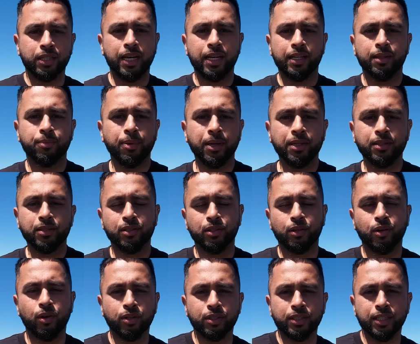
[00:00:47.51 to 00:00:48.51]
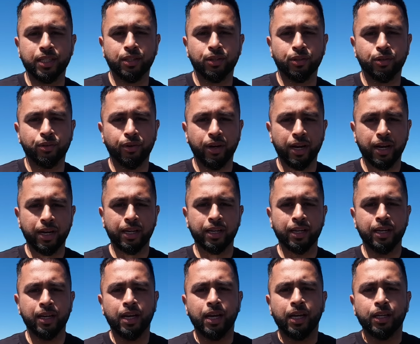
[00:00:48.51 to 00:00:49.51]
and the pieces of content you're creating.
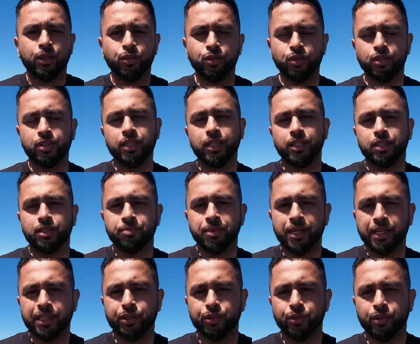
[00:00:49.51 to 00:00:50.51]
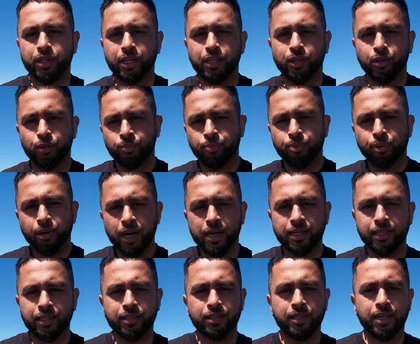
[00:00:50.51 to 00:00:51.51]
You just need to make sure that you
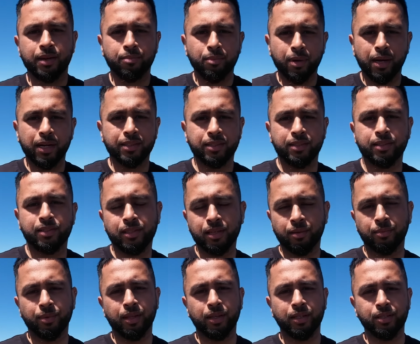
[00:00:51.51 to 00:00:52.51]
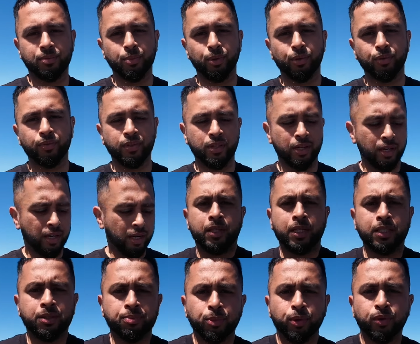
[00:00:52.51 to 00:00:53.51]
practice and master some of these moves.
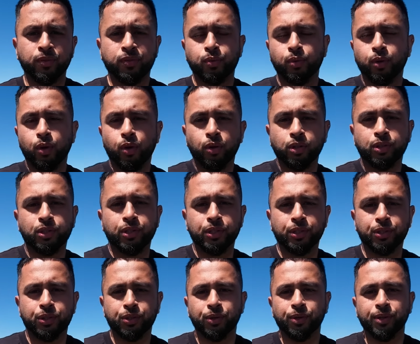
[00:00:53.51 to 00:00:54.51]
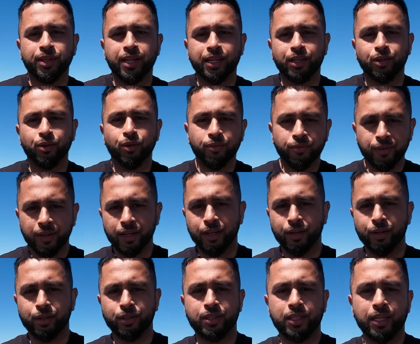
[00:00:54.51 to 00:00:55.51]
These moves will also ensure that your
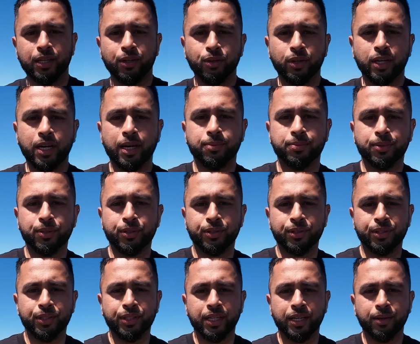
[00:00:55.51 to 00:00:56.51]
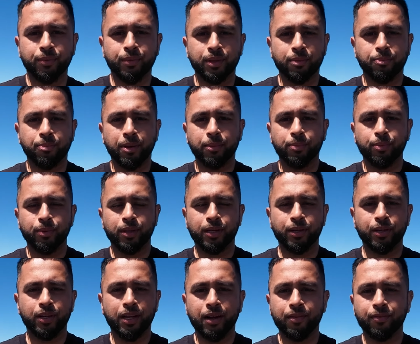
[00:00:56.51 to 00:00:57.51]
videos that you capture and share with the people that
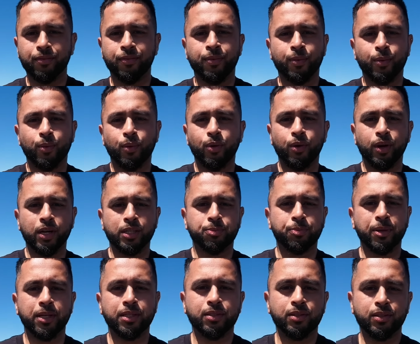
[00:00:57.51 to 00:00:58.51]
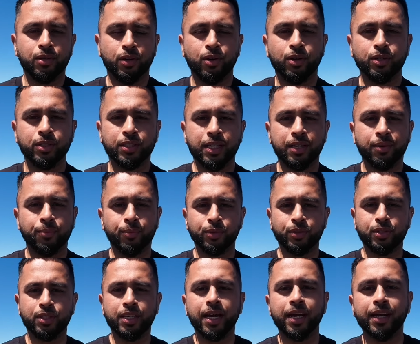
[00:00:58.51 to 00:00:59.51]
you love or as pieces of content will
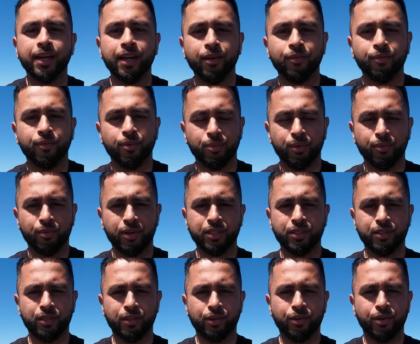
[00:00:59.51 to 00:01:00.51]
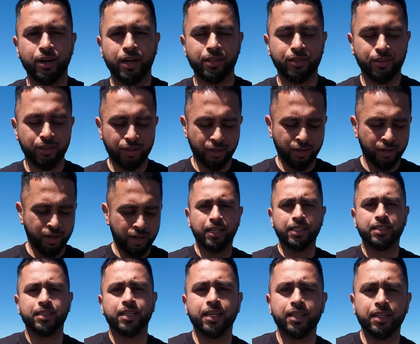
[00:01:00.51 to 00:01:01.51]
stand out from the rest of the crowd. So
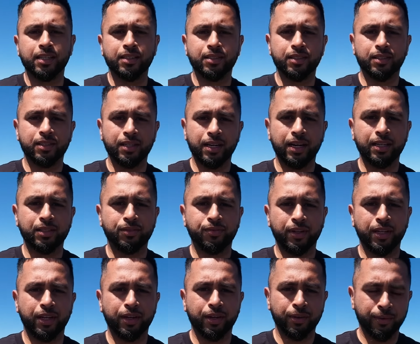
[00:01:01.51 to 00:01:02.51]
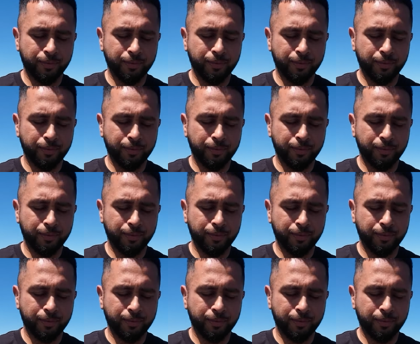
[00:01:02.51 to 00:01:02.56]
let's get into today's video.